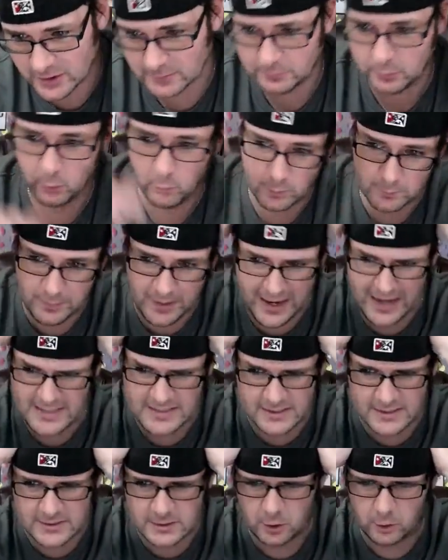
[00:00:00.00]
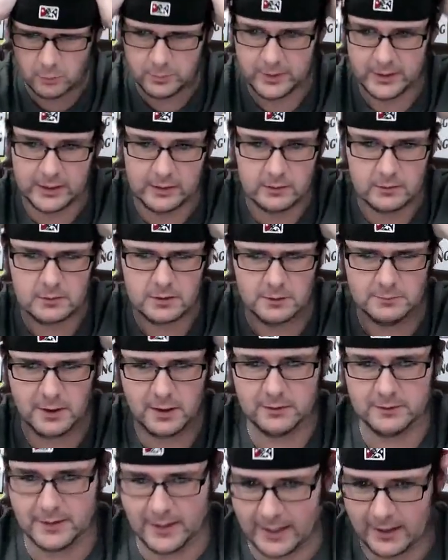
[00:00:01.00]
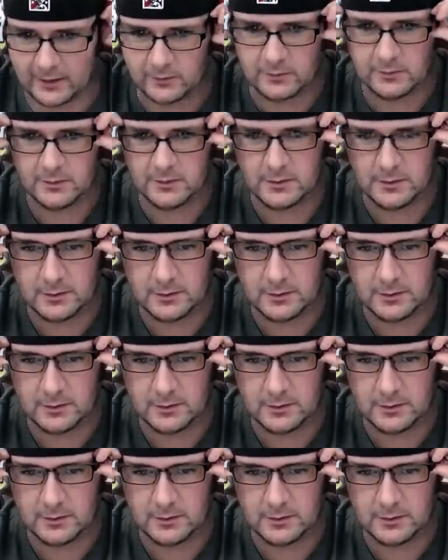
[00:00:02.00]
trying to pull one past us, OB. Come on now.